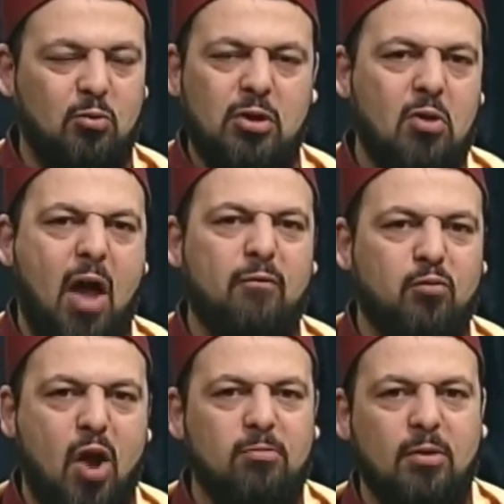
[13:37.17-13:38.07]
We don't have
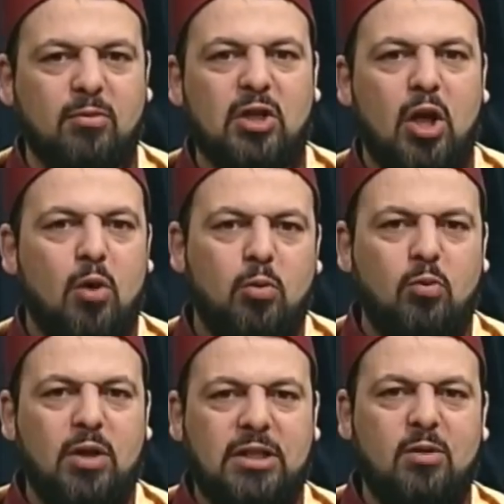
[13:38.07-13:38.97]
problems with
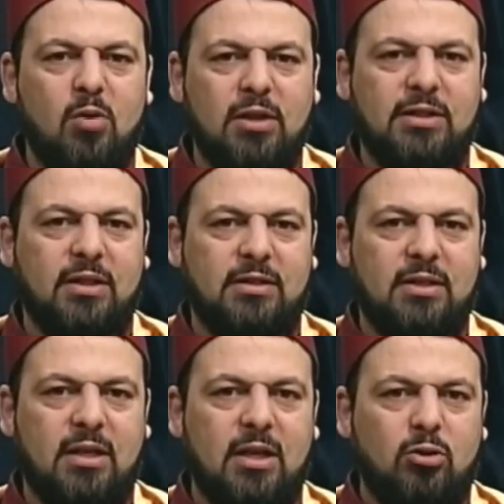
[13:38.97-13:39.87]
what He wants
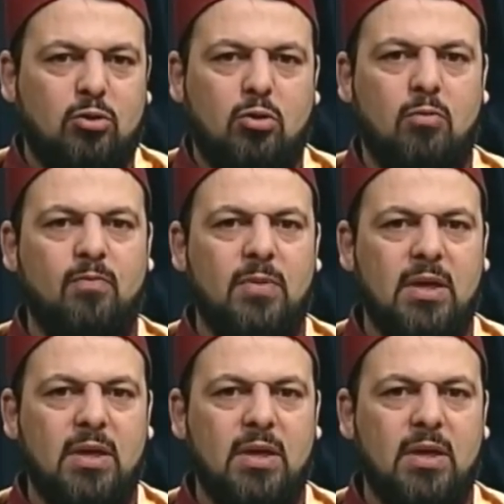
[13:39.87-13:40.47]
us to do.